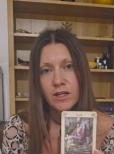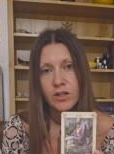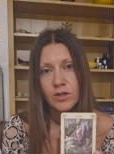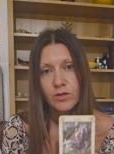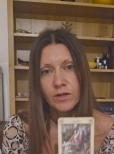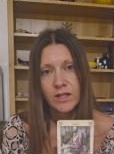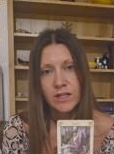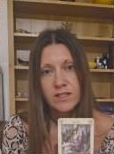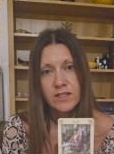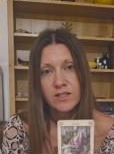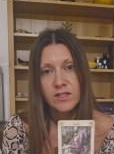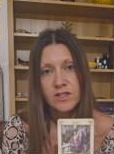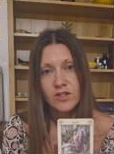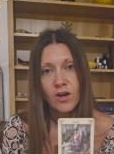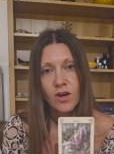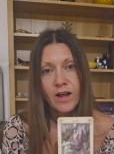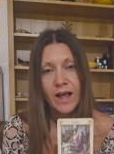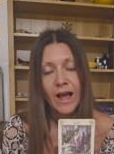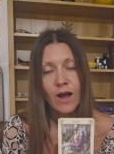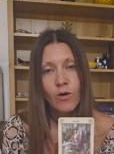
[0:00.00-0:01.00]
you need to
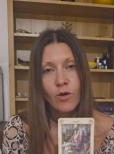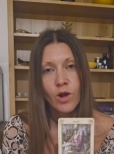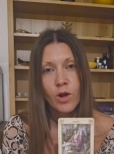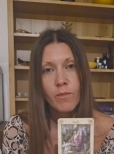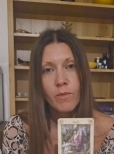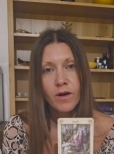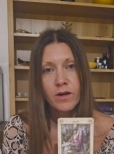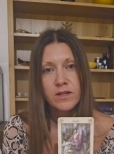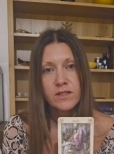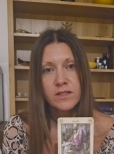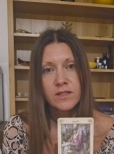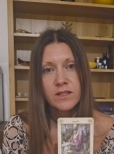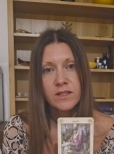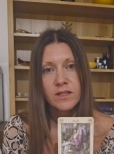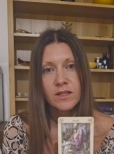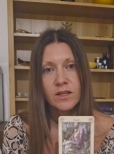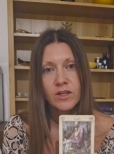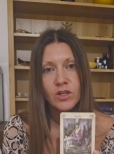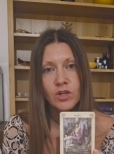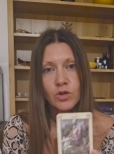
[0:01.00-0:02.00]
start
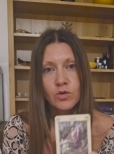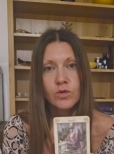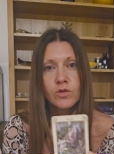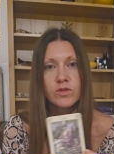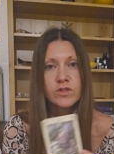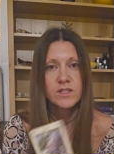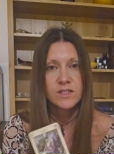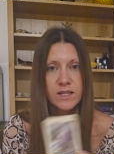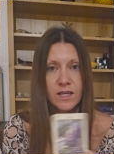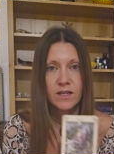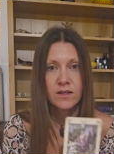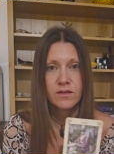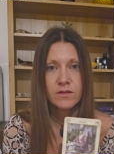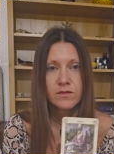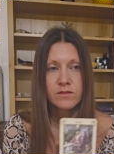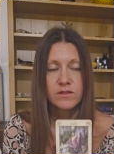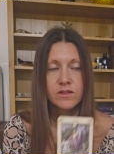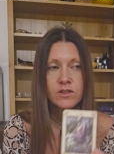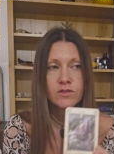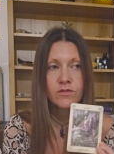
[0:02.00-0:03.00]
alchemizing your
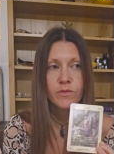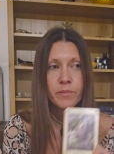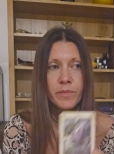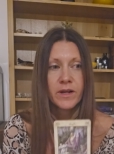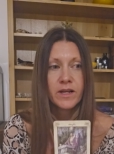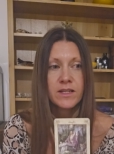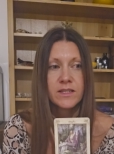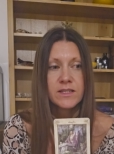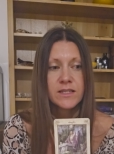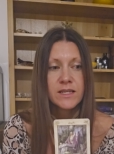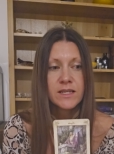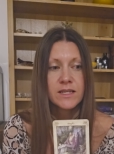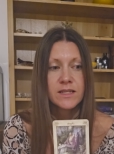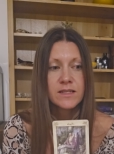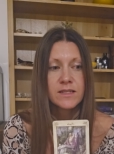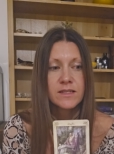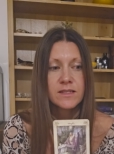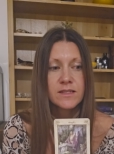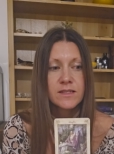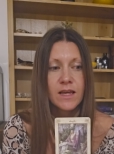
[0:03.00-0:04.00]
skills, your
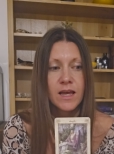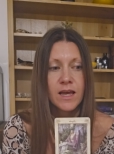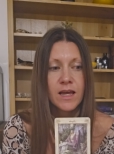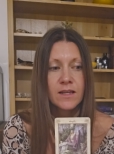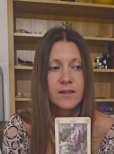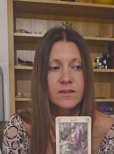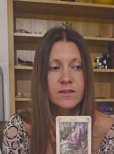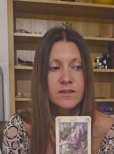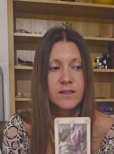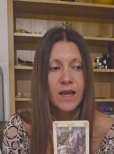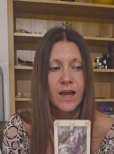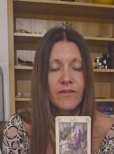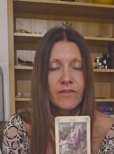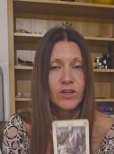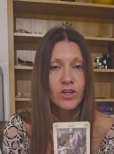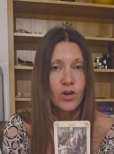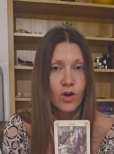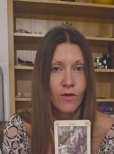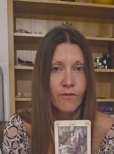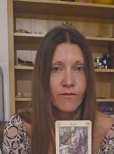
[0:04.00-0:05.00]
abilities, and
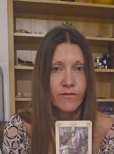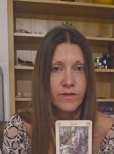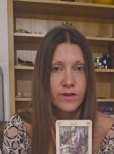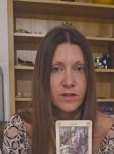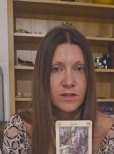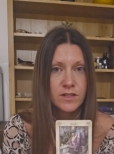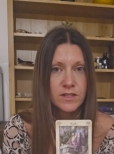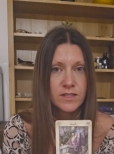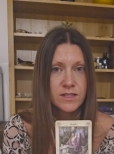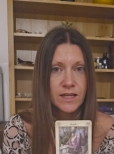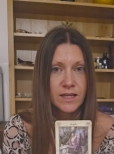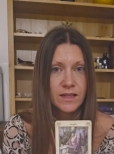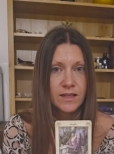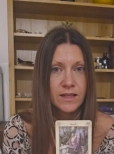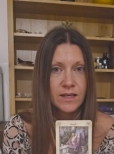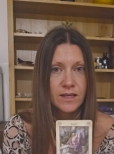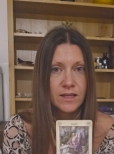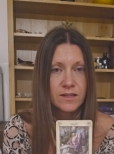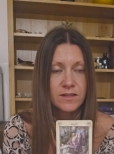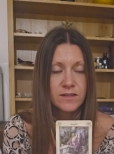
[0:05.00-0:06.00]
having confidence in
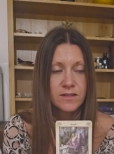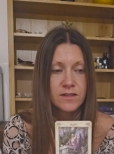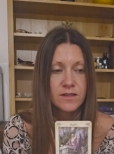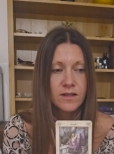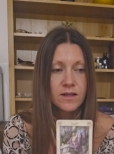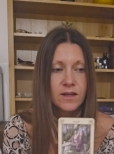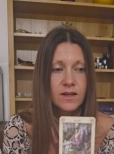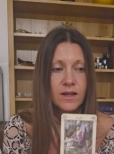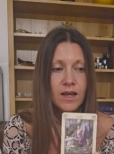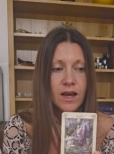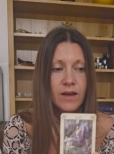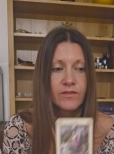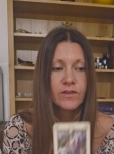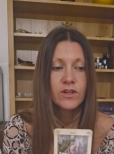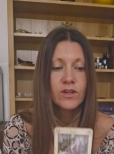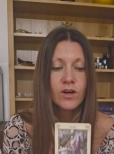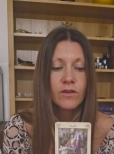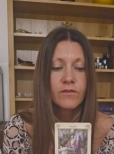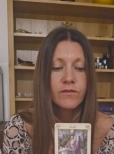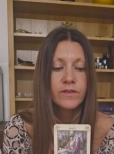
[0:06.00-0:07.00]
this, having
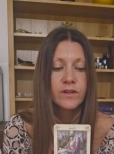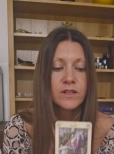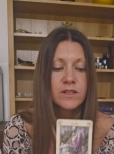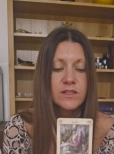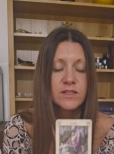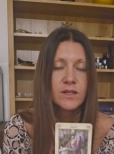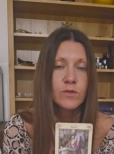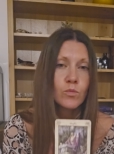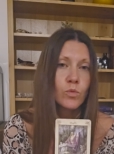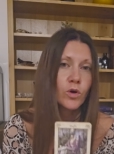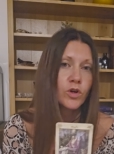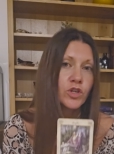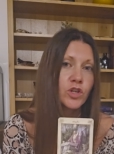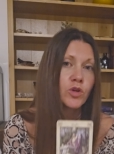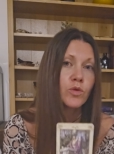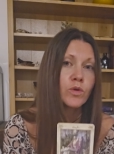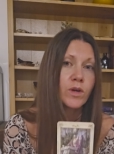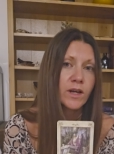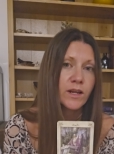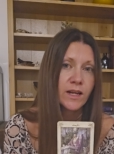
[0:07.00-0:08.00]
confidence in what
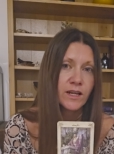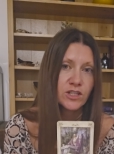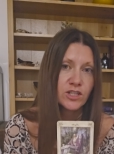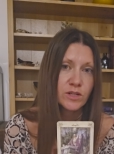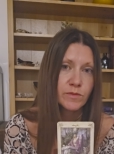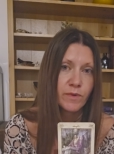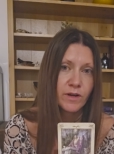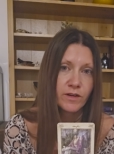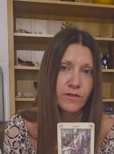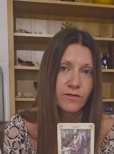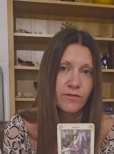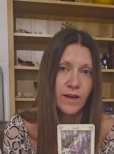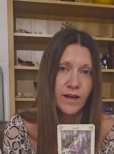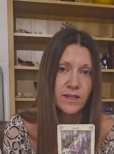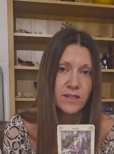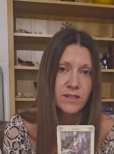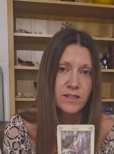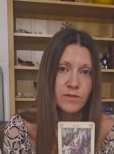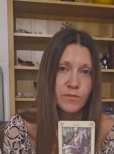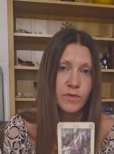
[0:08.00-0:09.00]
you can actually
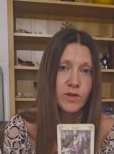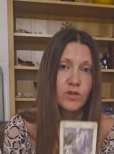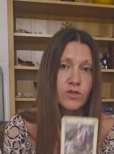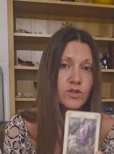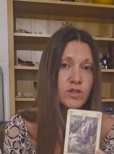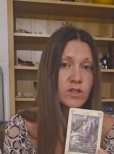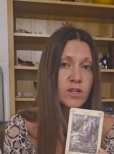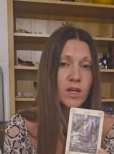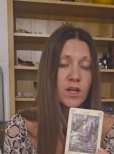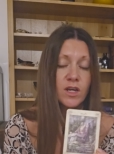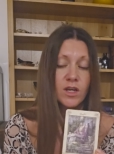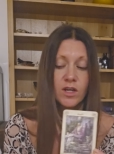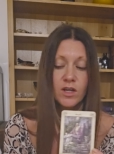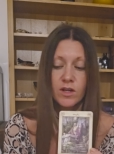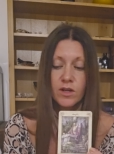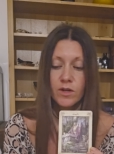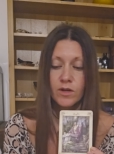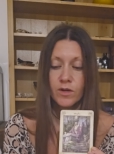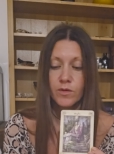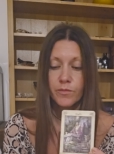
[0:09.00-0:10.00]
manifest because
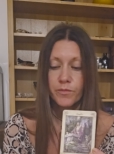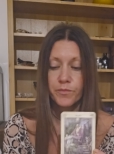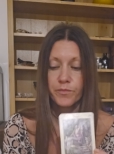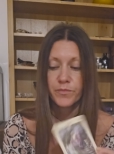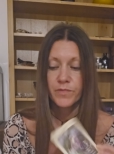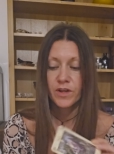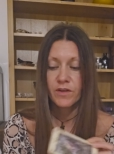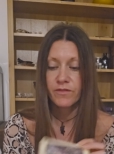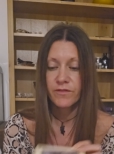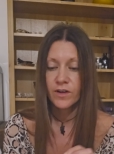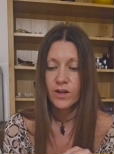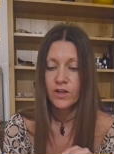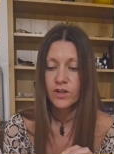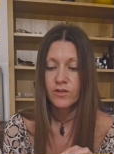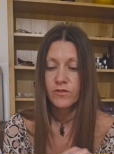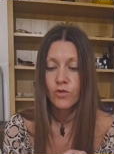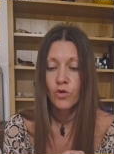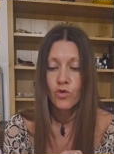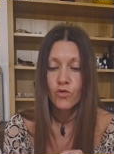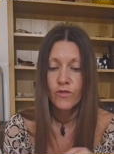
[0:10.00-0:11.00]
I feel like
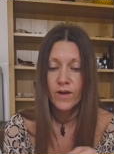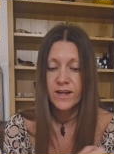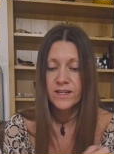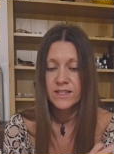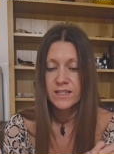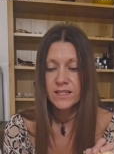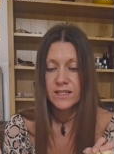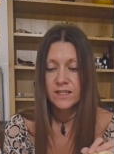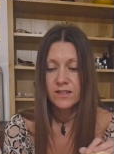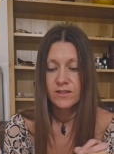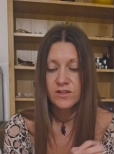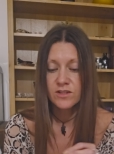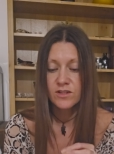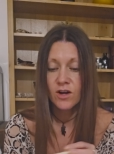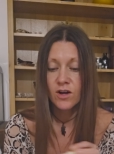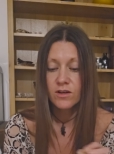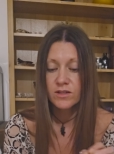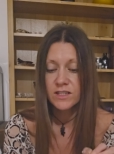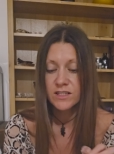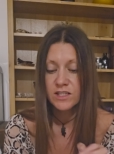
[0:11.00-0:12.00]
you've already
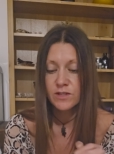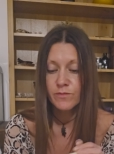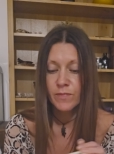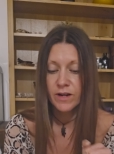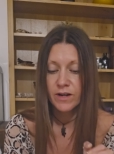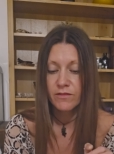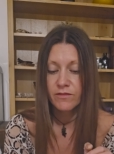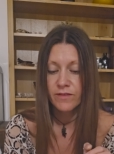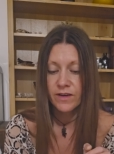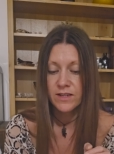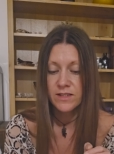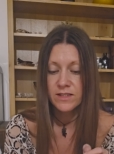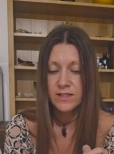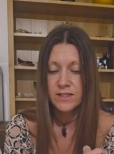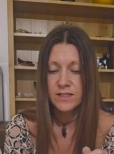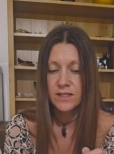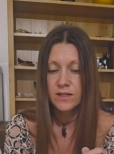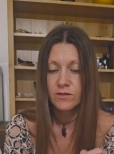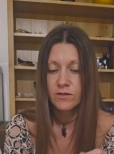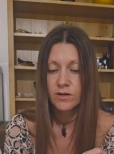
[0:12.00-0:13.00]
started to manifest
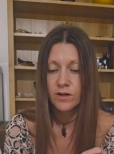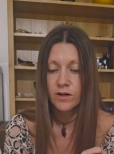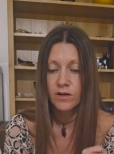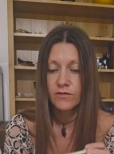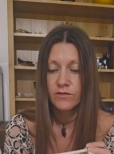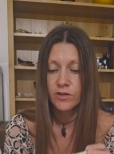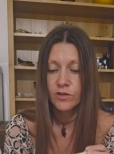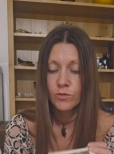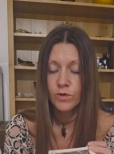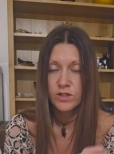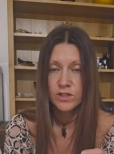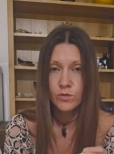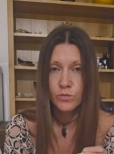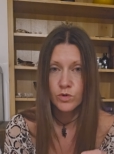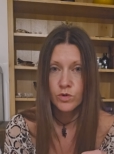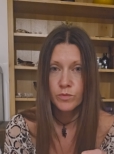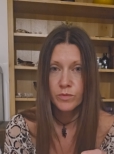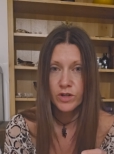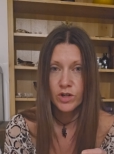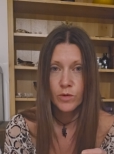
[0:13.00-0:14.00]
this in your life, otherwise, it
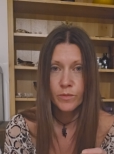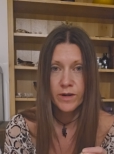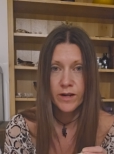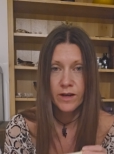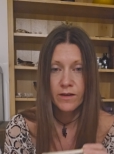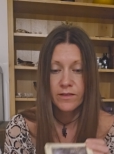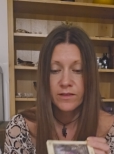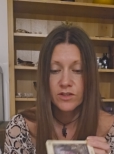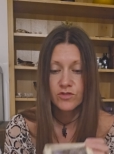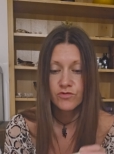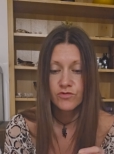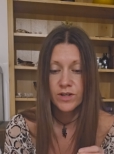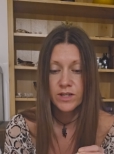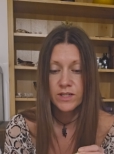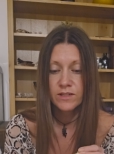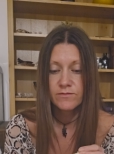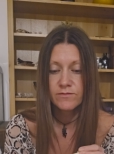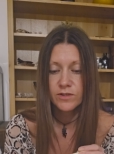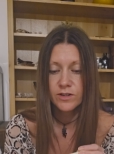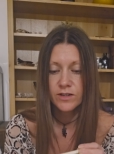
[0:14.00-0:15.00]
wouldn't be coming out in this
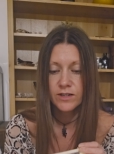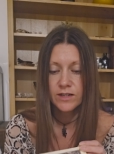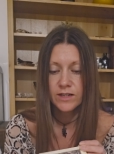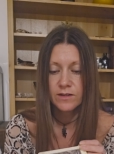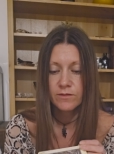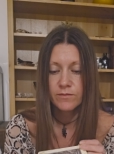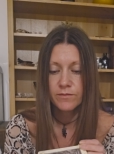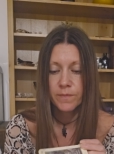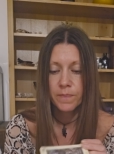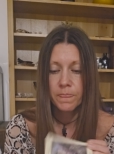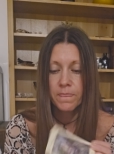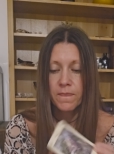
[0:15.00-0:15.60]
reading right now.